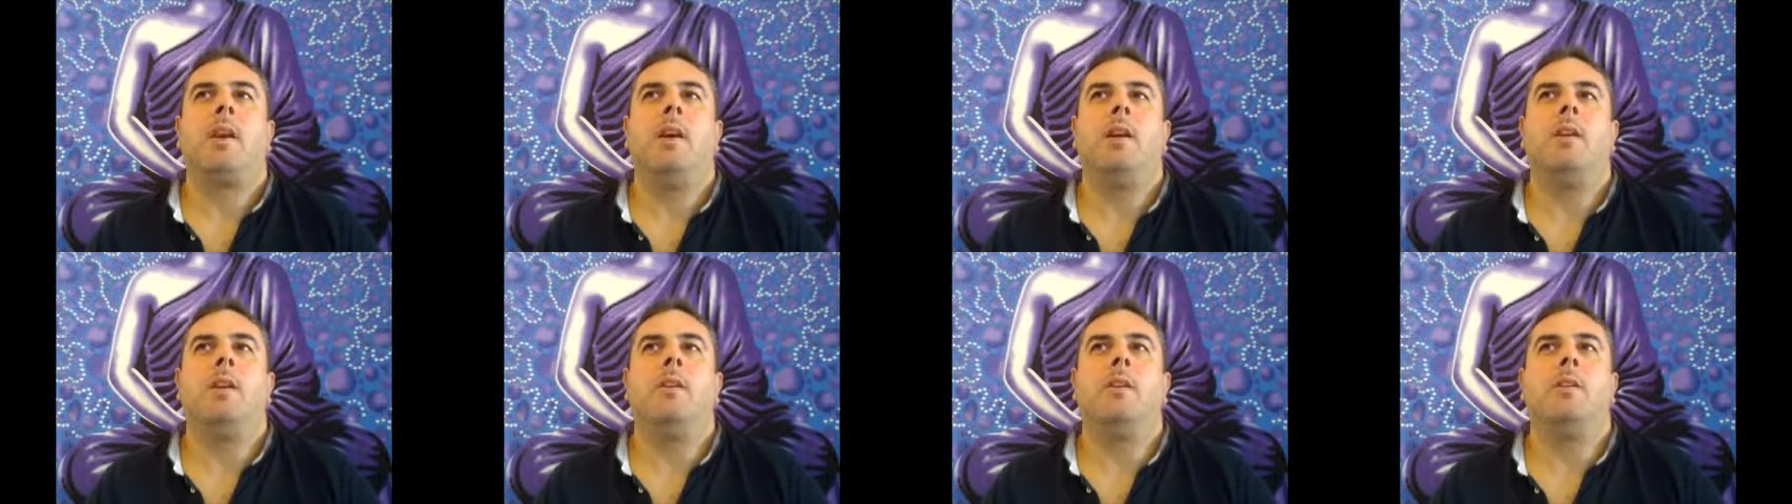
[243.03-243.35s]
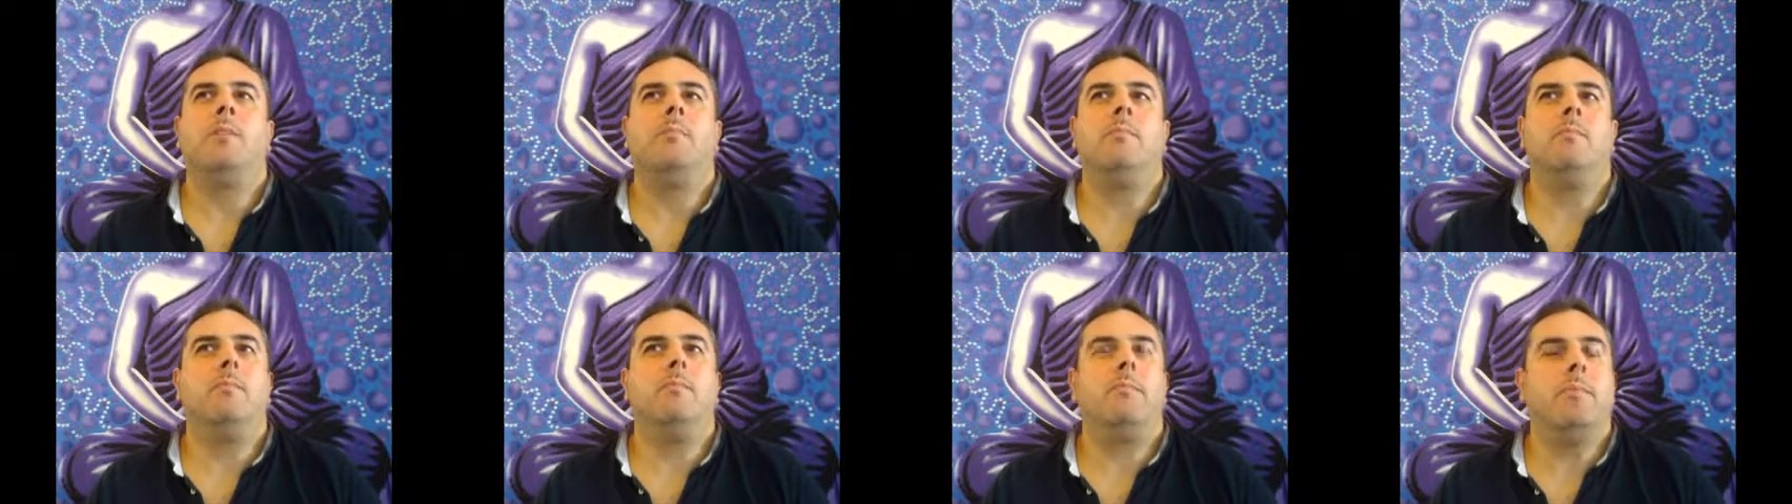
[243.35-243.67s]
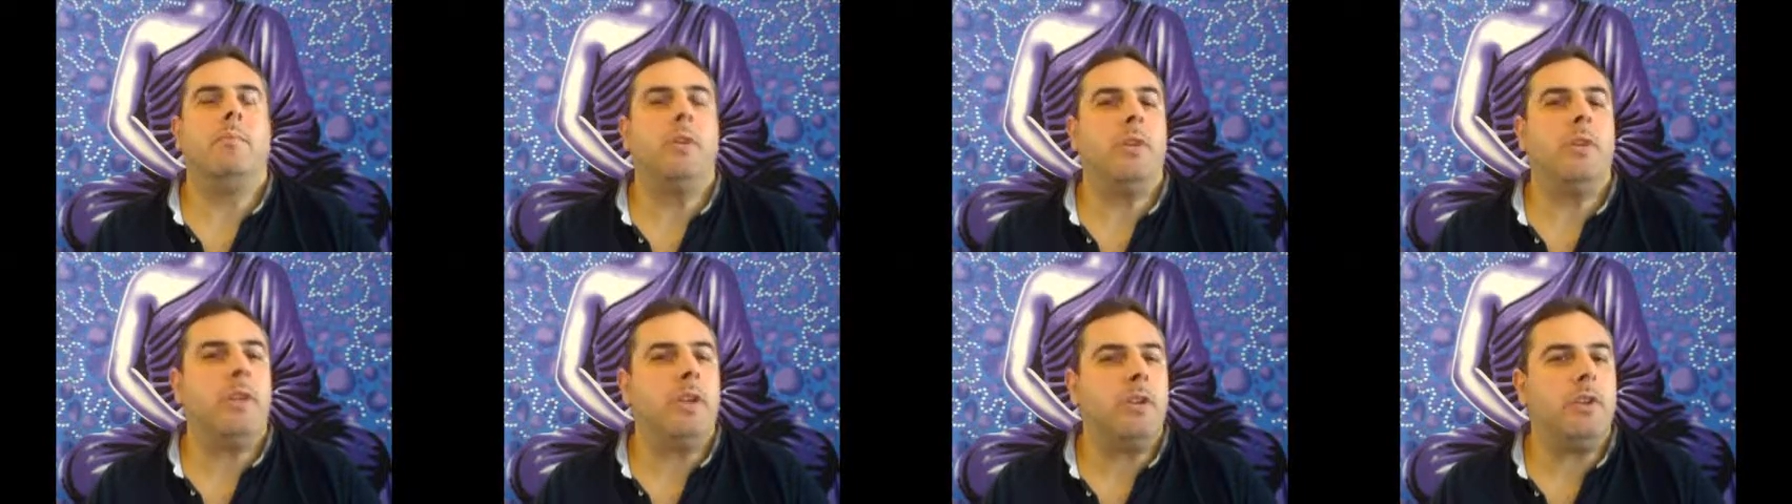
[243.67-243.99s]
Um,
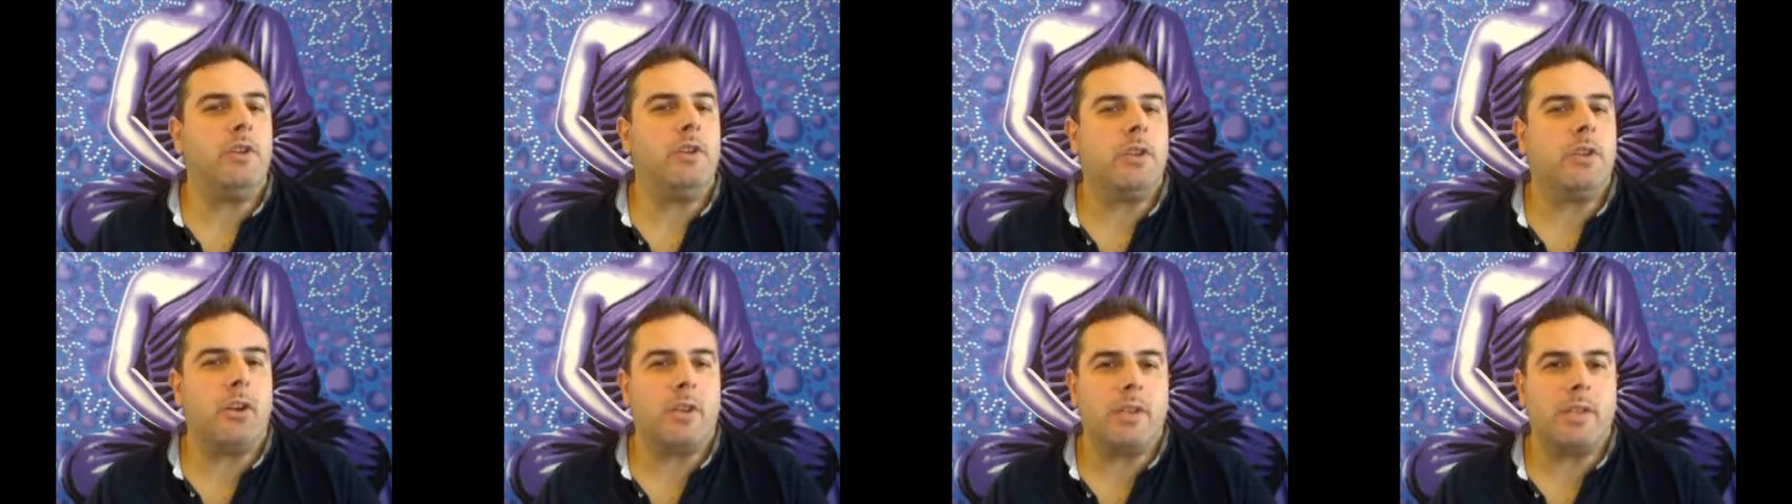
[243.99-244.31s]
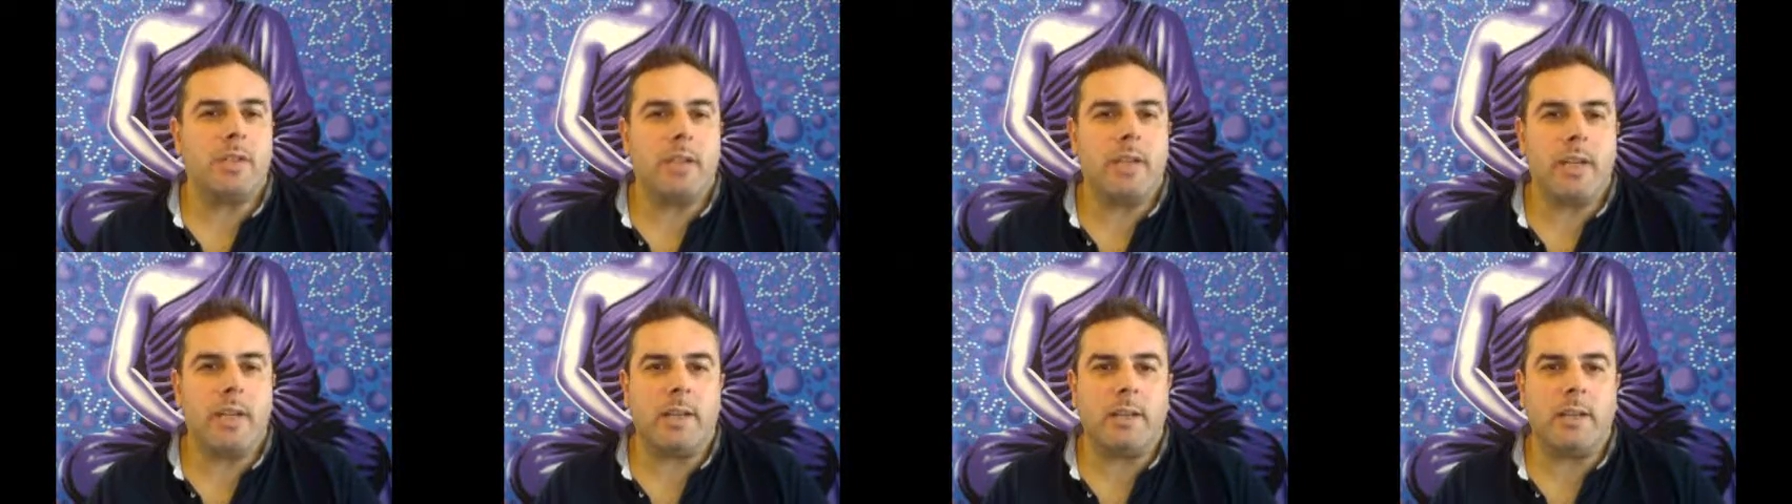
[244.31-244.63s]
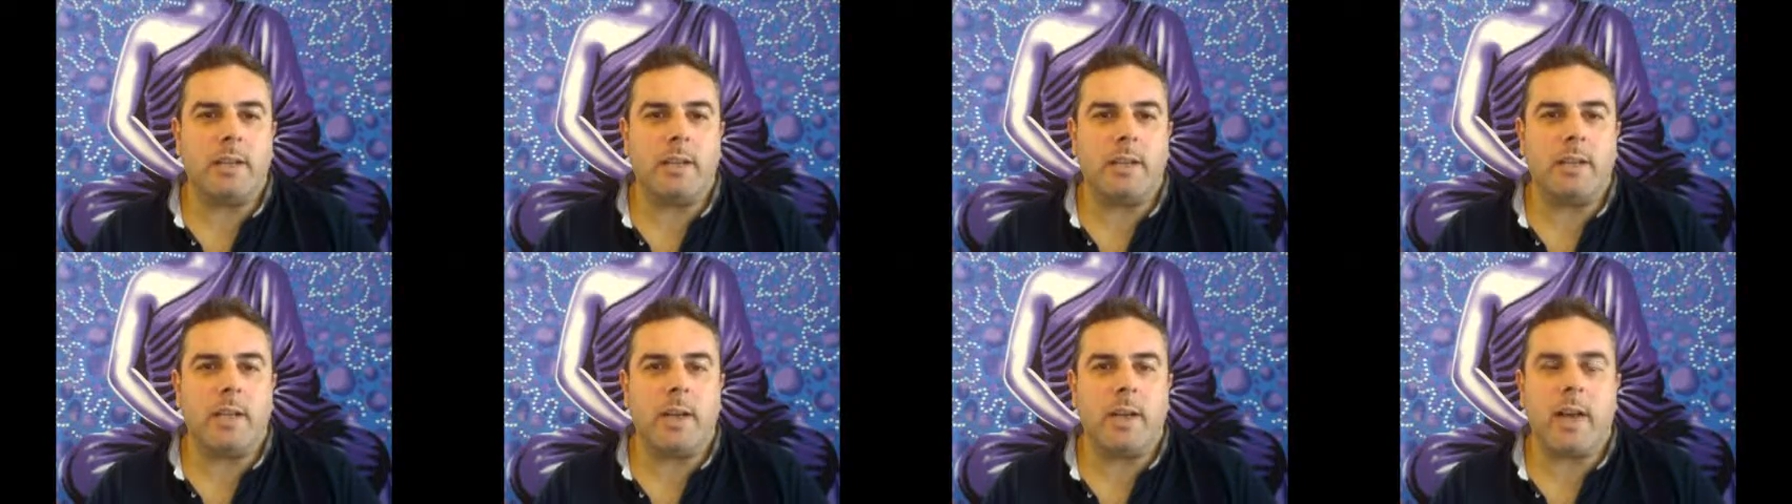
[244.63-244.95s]
burning joss sticks
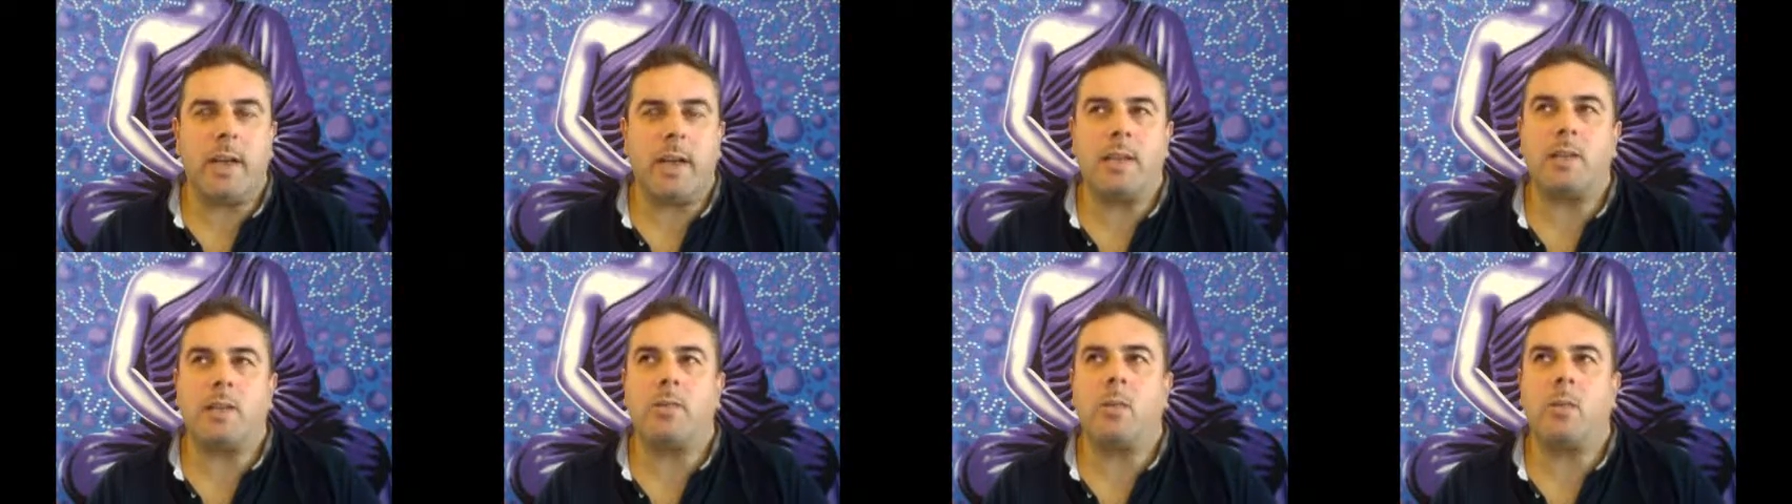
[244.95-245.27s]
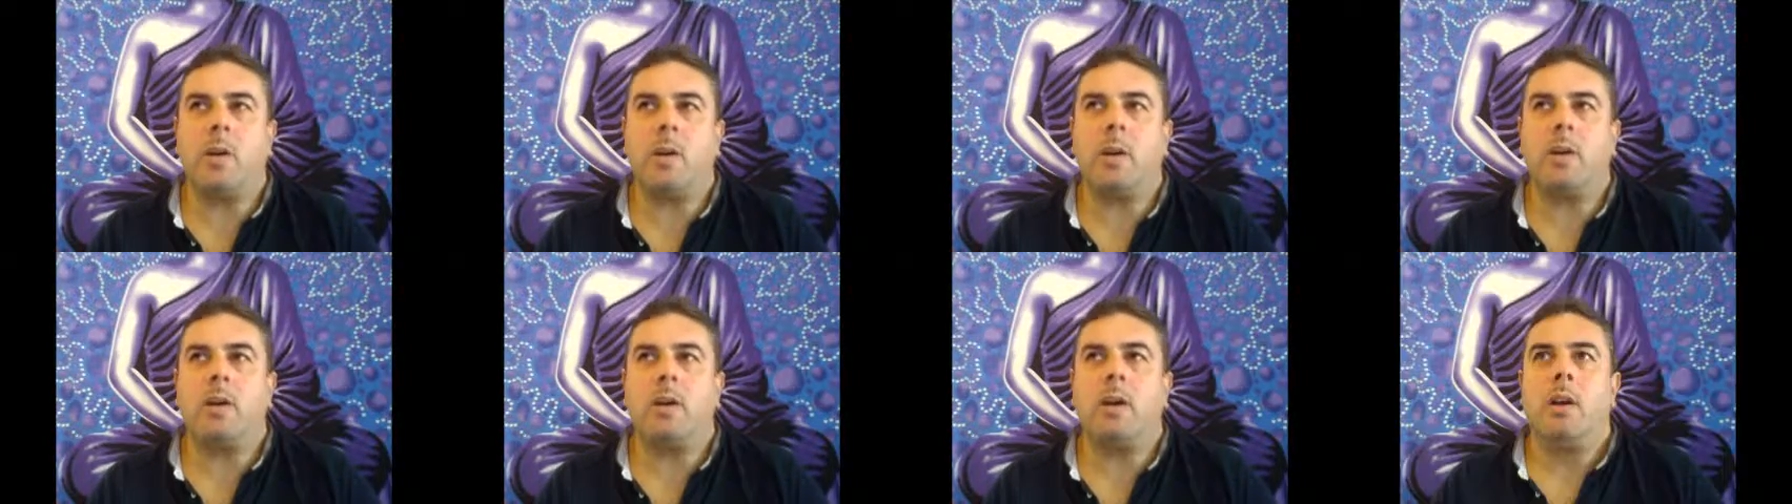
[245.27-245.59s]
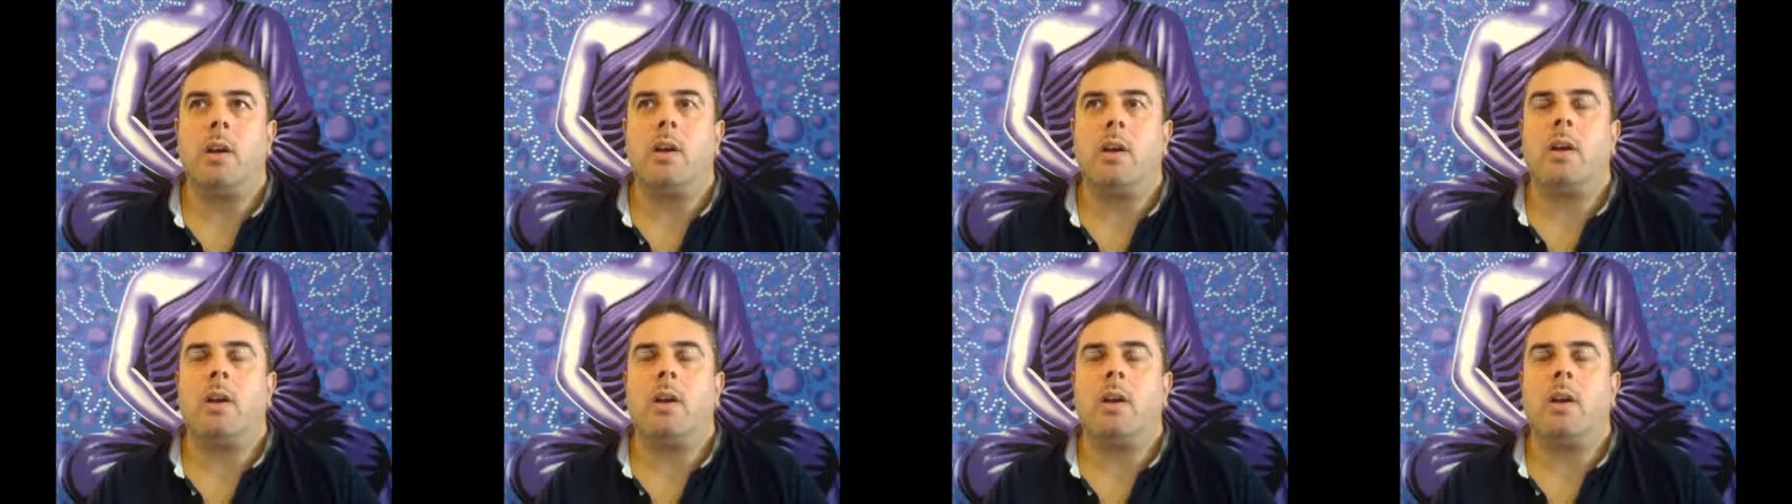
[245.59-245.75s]
is a nice one.